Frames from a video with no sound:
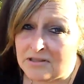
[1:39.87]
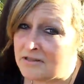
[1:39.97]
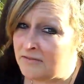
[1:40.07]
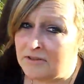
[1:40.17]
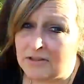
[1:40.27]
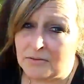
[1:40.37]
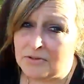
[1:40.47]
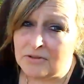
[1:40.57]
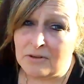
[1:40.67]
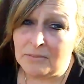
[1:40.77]
because if you don't
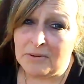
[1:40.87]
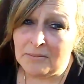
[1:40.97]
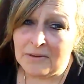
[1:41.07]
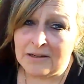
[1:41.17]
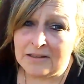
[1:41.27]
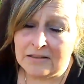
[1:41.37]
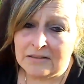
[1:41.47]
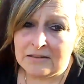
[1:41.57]
show up on my,